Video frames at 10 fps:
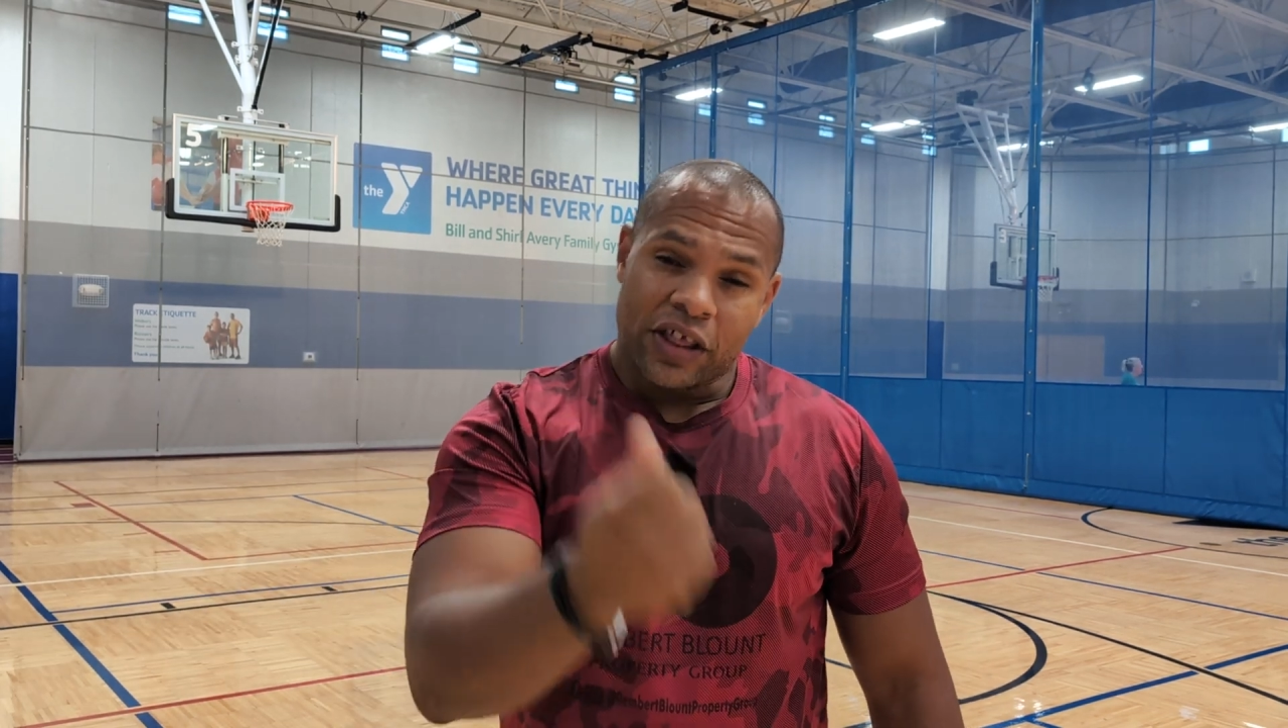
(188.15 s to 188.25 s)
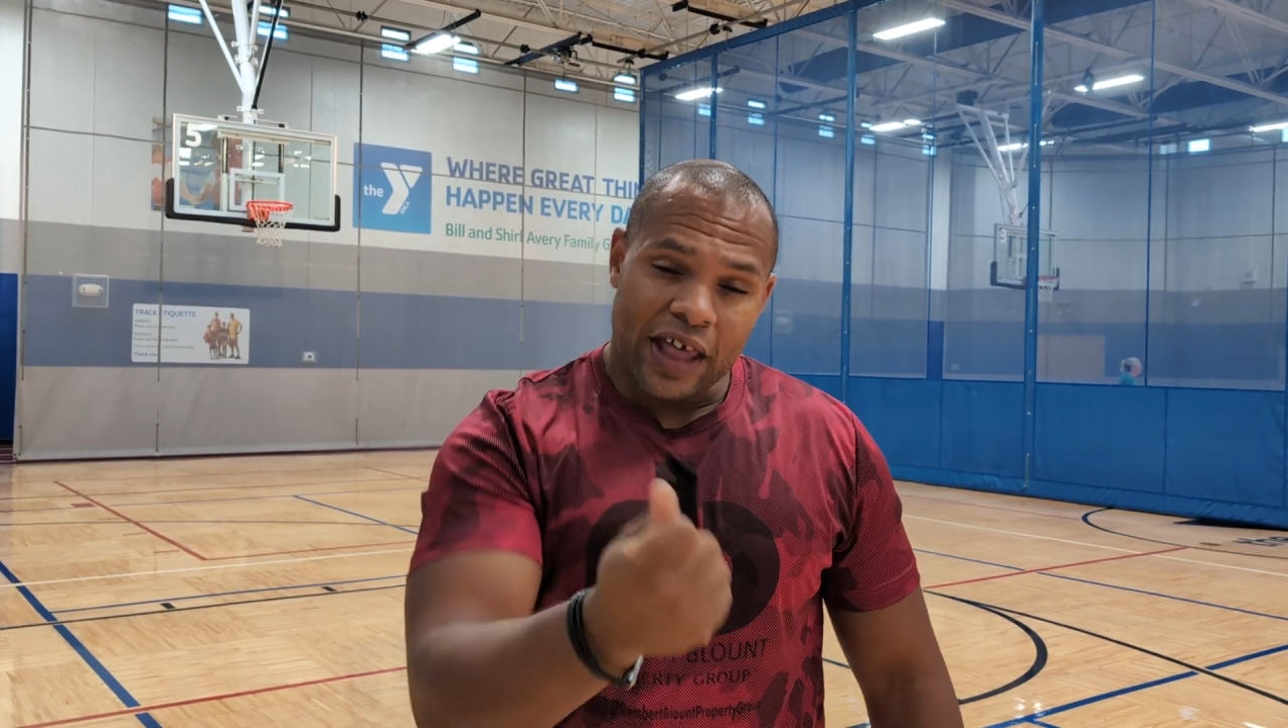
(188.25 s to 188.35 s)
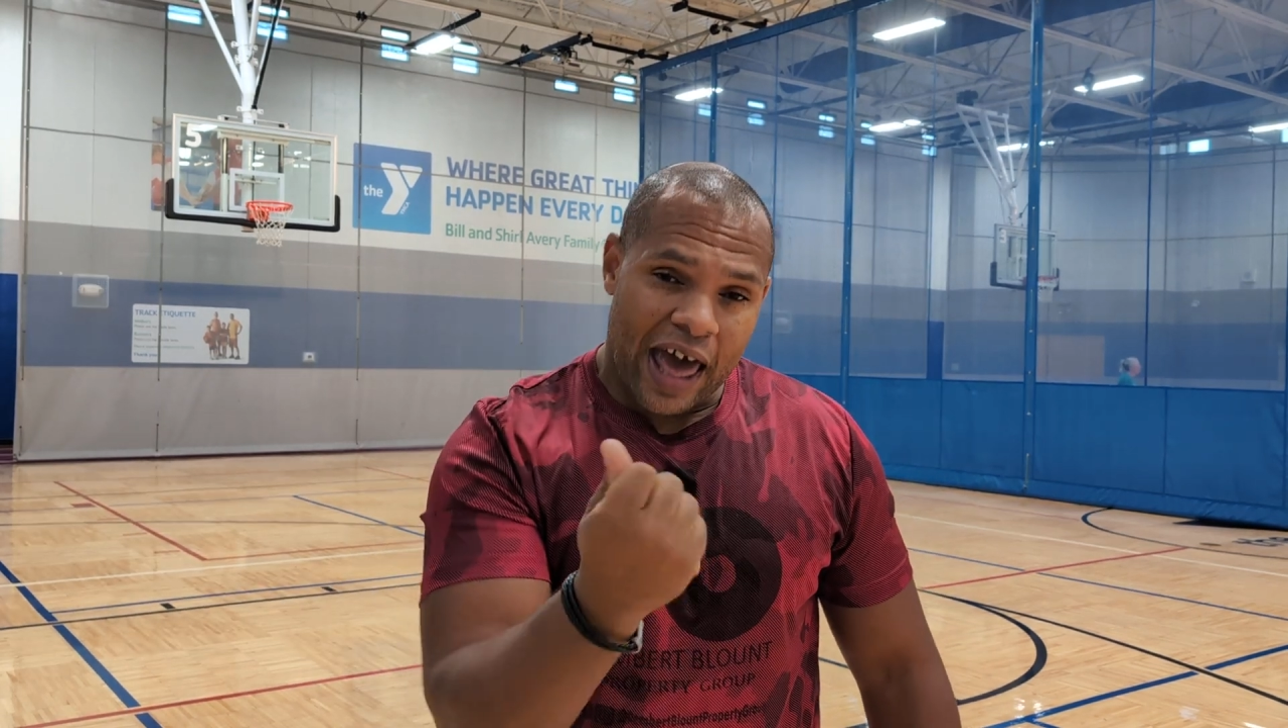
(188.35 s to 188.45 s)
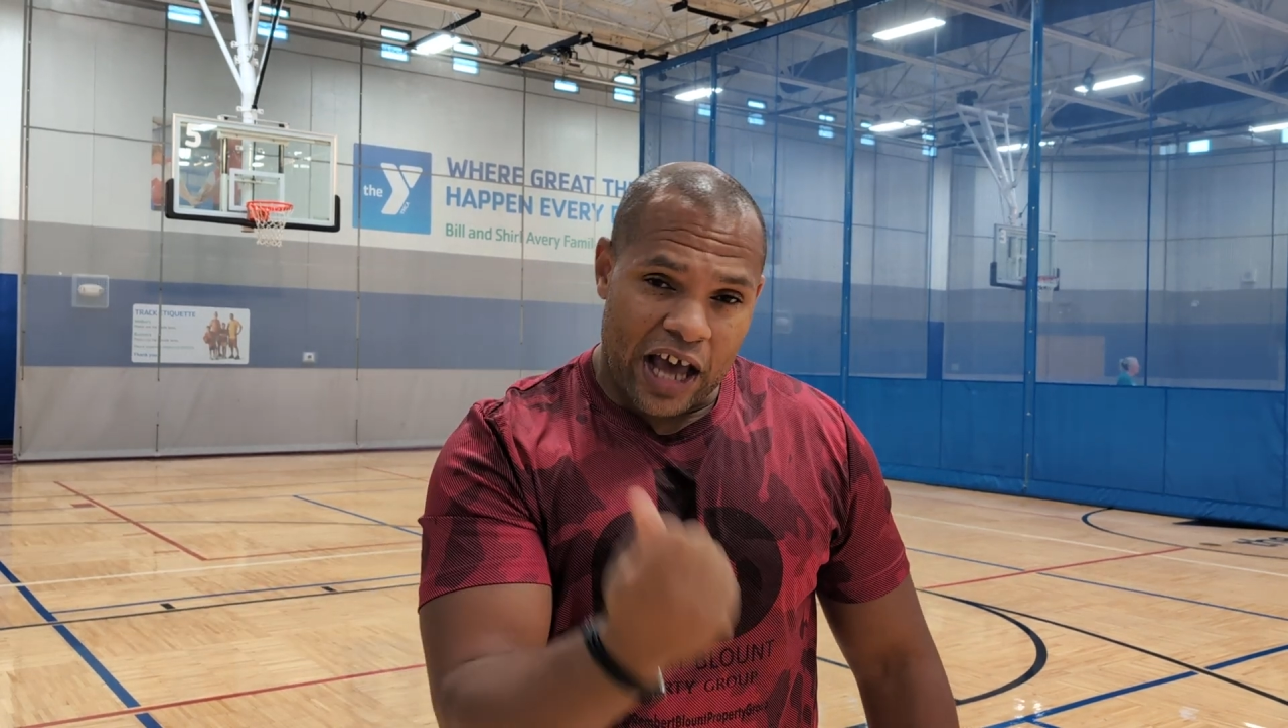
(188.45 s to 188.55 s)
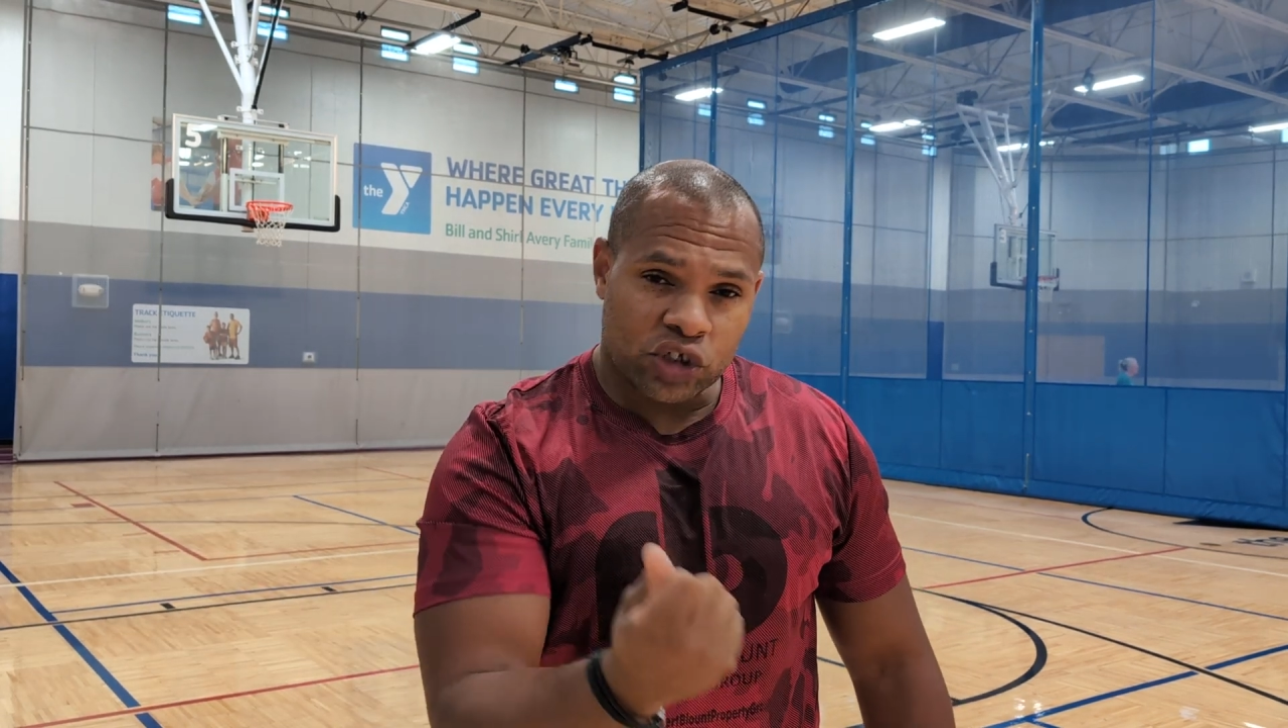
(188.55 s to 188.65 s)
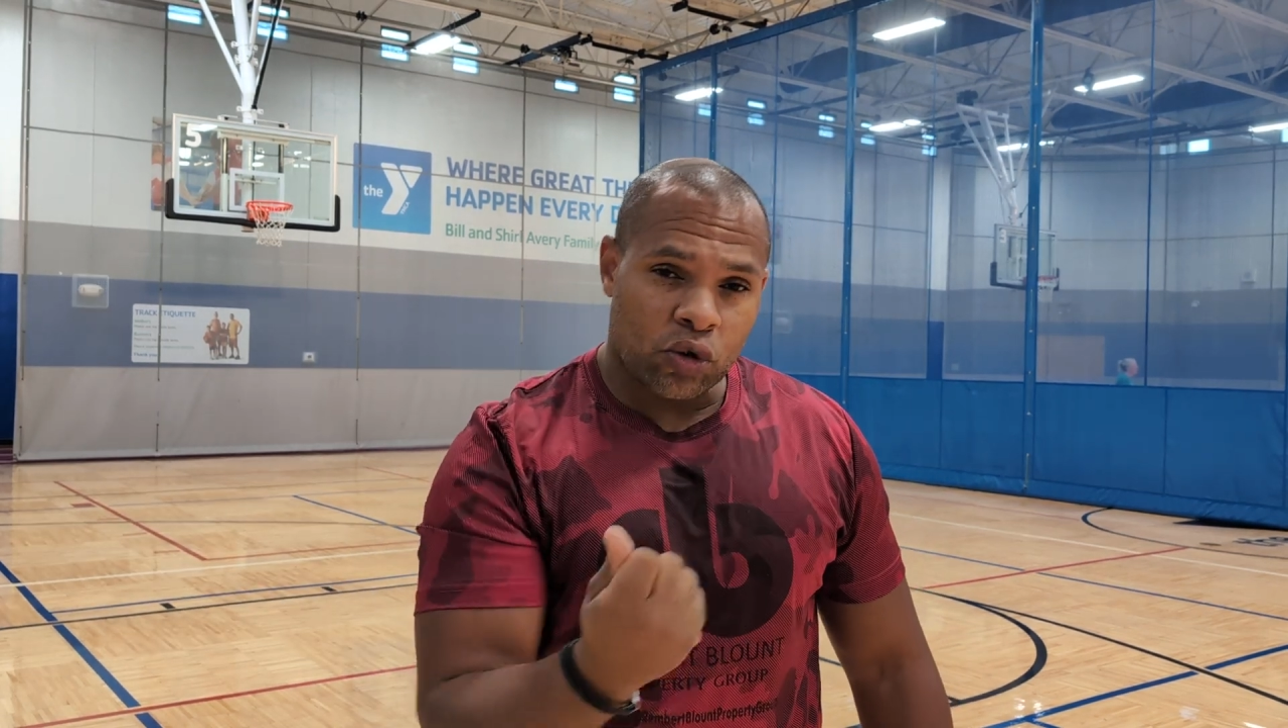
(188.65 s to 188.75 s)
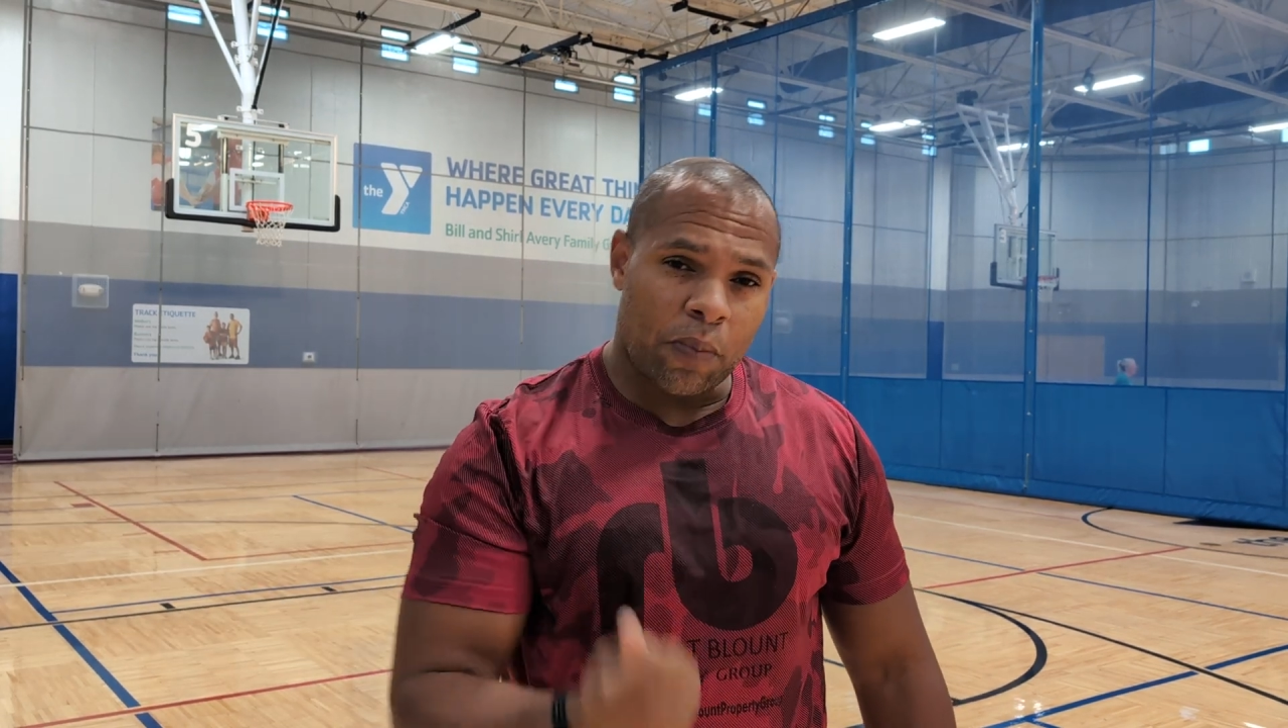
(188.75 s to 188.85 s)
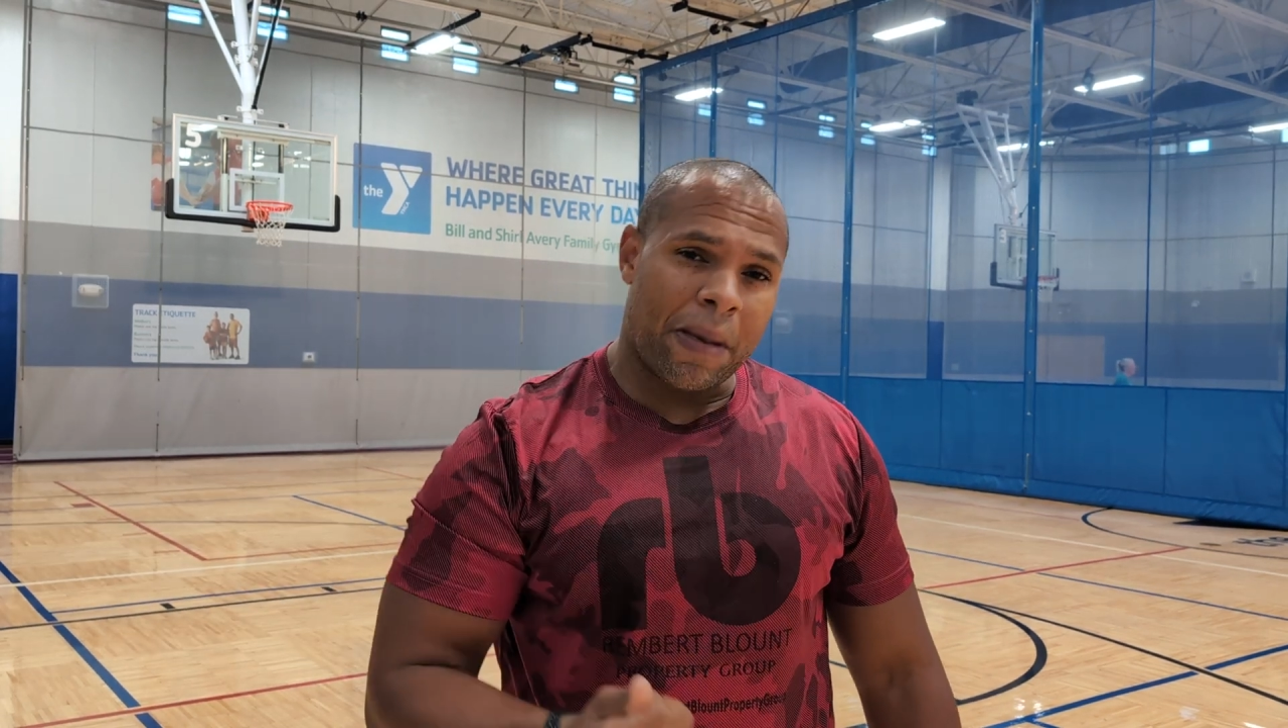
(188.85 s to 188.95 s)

the actual